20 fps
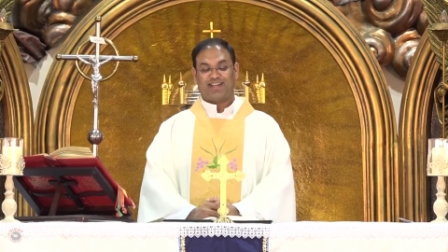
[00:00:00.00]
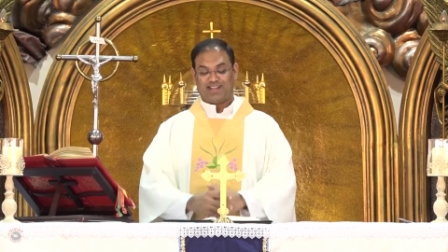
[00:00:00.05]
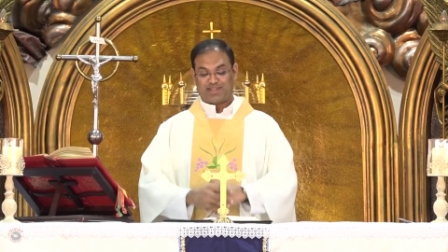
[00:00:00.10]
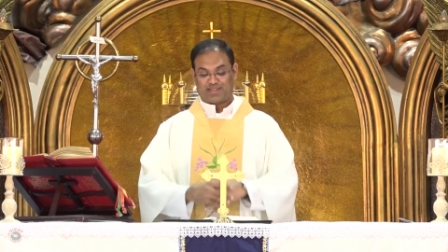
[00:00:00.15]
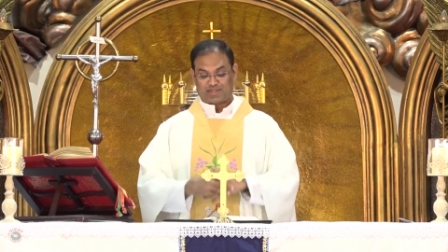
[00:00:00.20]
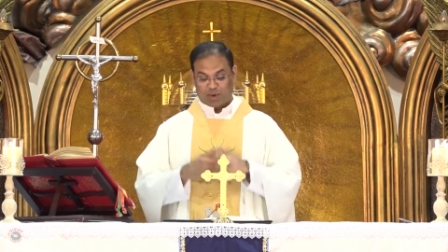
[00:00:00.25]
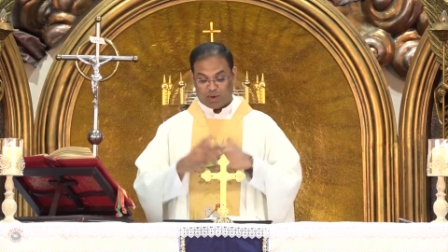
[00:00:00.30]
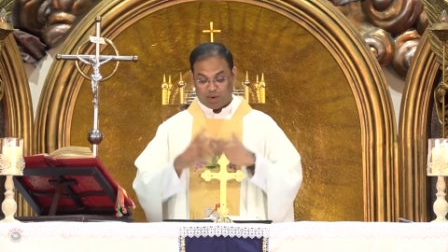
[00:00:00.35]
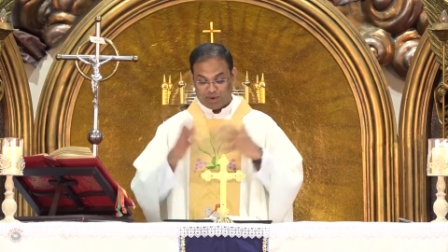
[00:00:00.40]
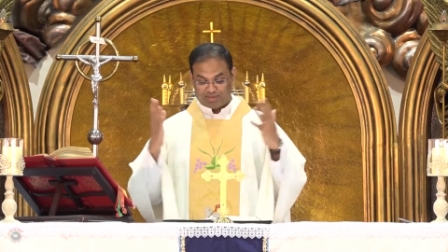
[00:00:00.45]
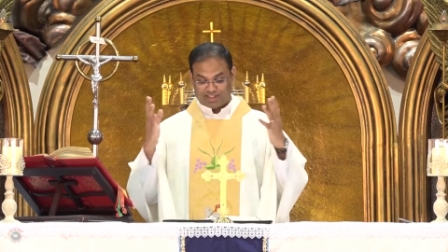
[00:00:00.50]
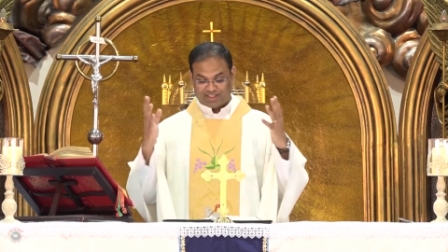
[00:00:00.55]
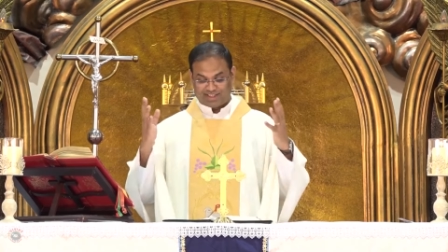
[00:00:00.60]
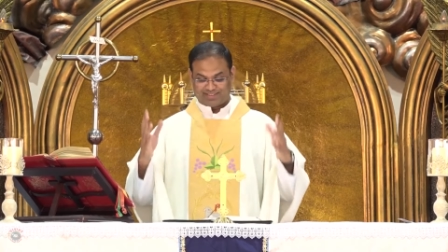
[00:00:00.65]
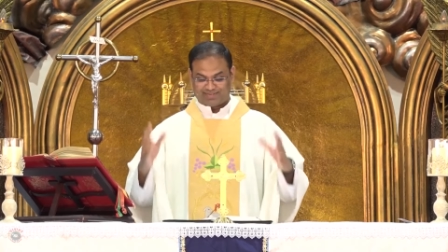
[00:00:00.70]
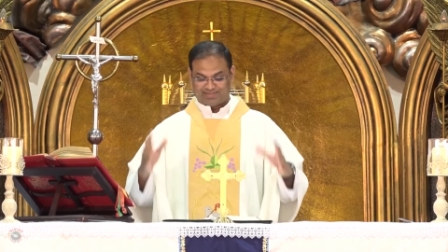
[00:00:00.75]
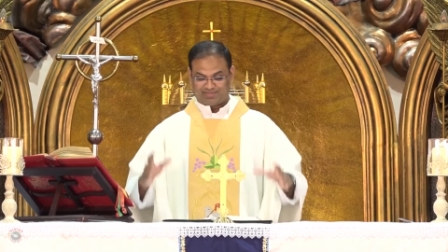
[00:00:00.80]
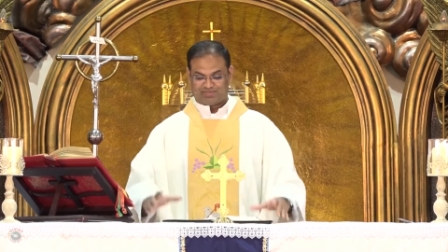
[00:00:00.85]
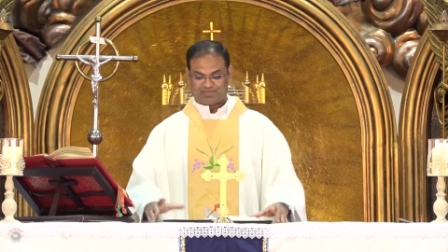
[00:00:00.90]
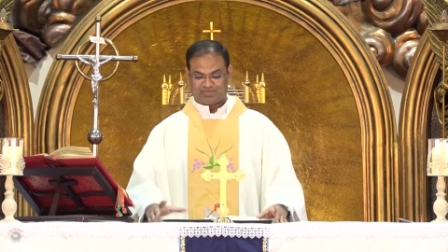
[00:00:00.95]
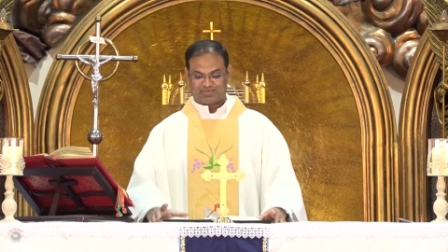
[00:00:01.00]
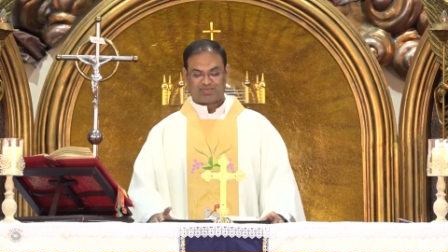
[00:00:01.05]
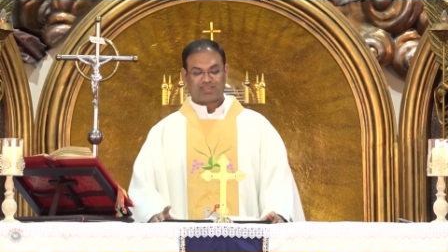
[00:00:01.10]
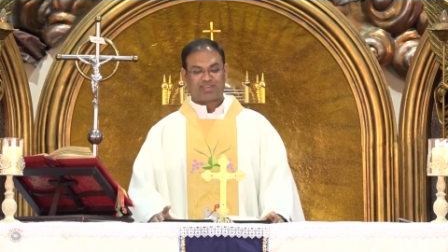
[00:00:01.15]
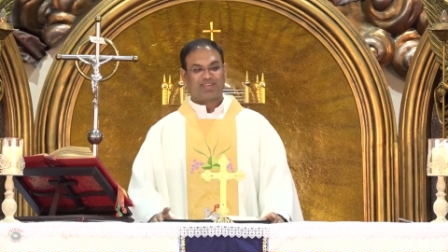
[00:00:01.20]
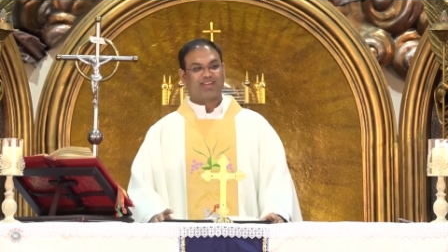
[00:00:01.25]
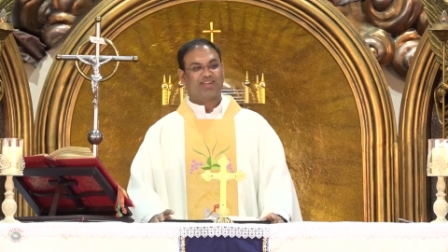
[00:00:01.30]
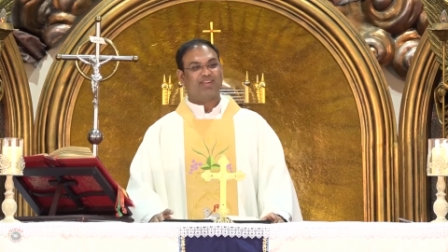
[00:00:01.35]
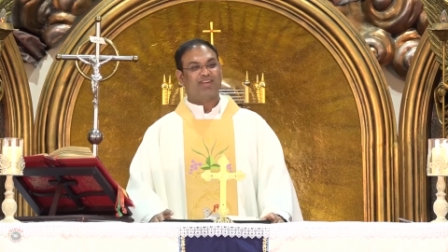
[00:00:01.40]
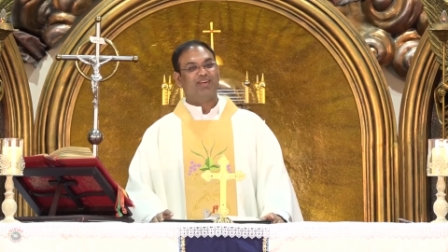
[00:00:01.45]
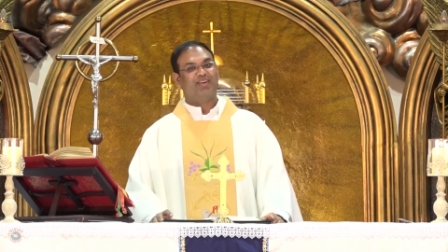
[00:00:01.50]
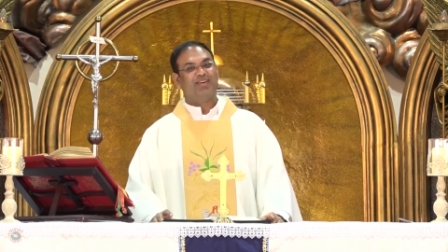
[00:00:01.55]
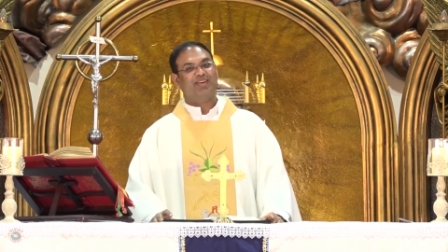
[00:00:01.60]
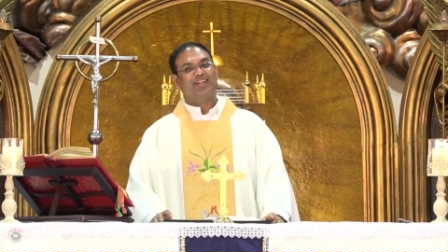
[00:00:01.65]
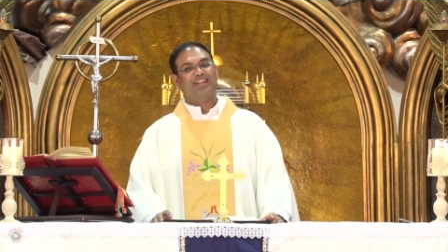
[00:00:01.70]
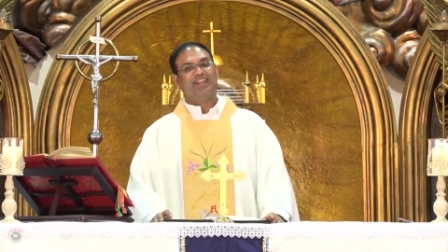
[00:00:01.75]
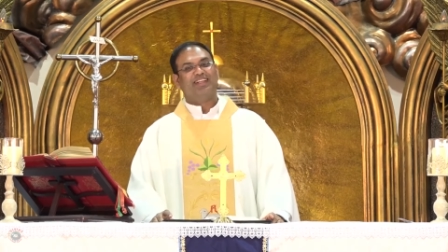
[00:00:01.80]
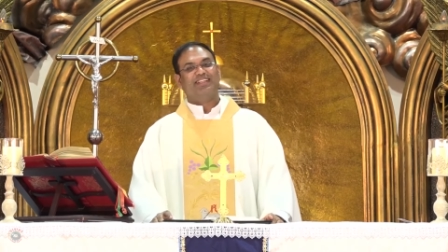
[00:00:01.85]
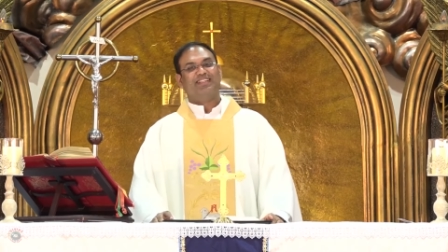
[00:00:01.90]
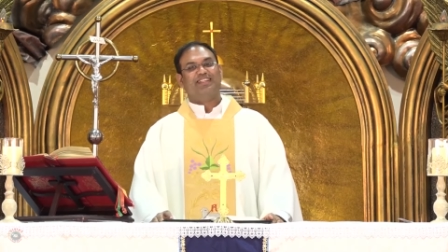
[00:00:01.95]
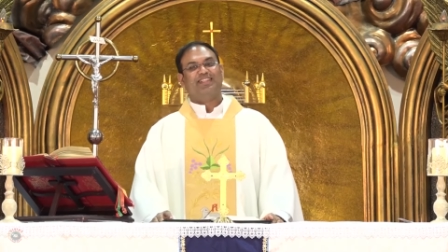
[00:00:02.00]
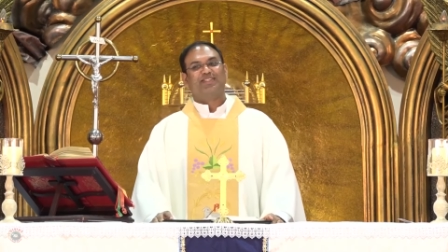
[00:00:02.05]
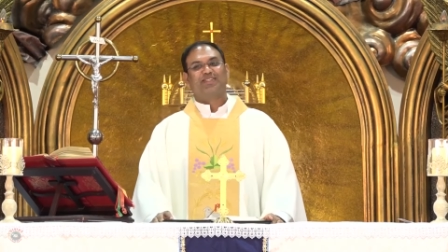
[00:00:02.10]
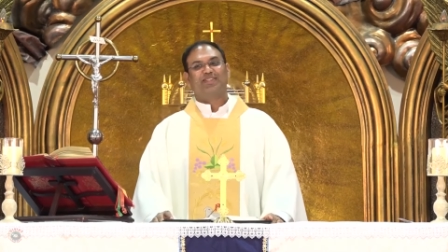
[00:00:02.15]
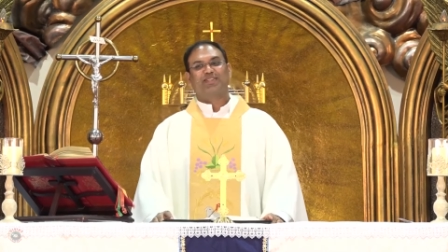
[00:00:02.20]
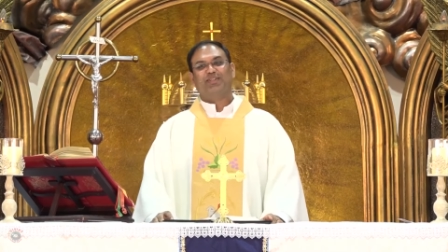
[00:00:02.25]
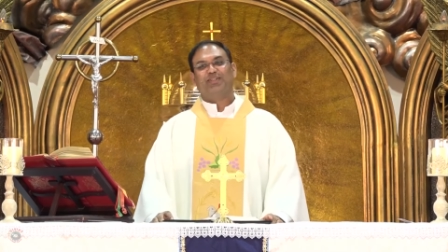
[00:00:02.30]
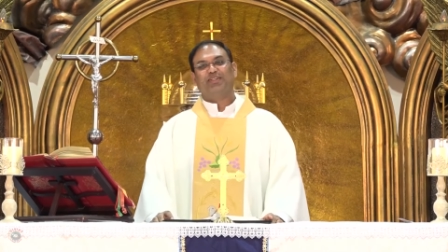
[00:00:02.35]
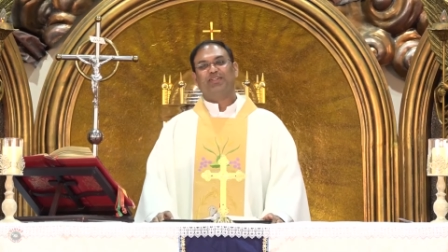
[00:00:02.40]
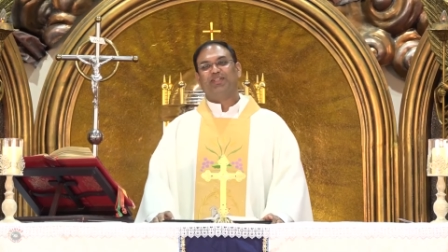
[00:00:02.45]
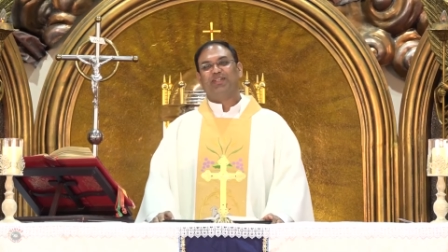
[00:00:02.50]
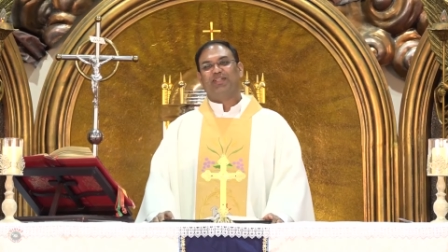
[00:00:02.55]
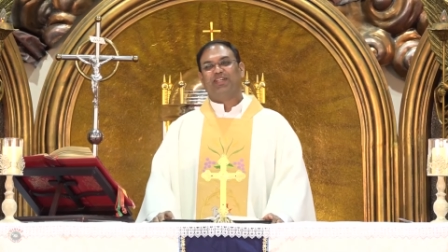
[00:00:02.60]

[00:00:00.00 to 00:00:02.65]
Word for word: it's over, you know. So